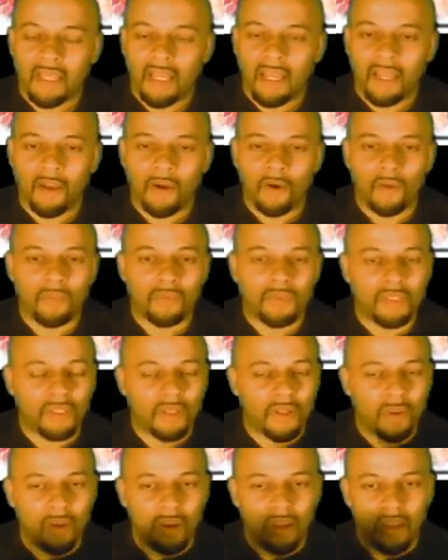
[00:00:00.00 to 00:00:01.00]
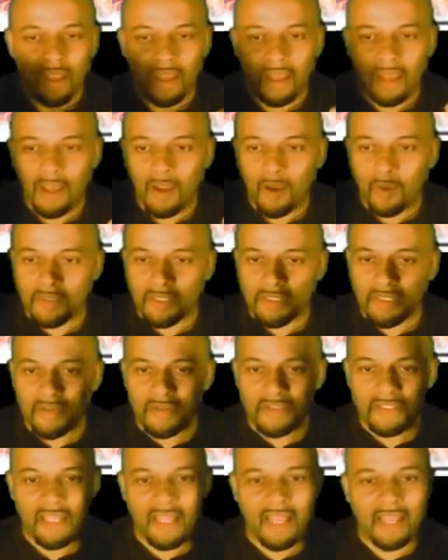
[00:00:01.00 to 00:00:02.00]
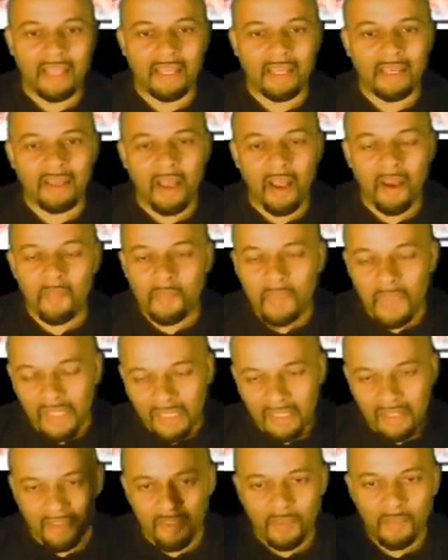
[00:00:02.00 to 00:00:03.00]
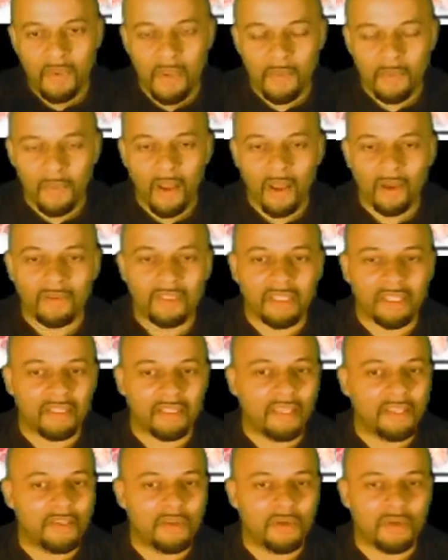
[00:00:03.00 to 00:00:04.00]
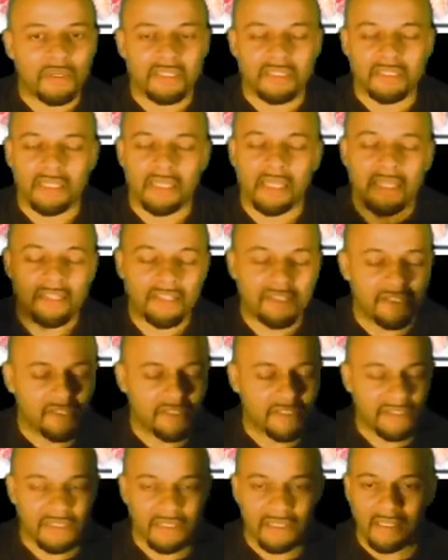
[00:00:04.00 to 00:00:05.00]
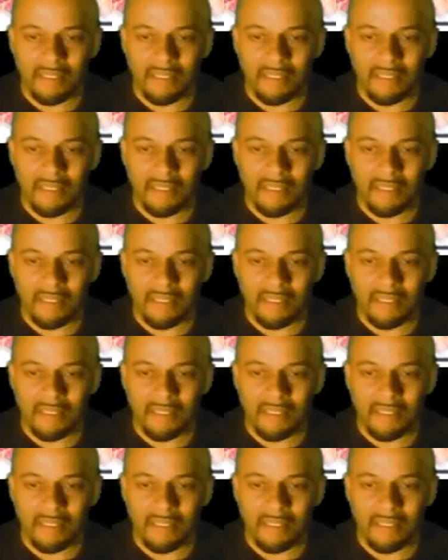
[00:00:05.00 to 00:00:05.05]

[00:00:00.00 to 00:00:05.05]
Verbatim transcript: I hope, you know, I, I hope that there's like a, a million other people out there like you because it, it's just, a,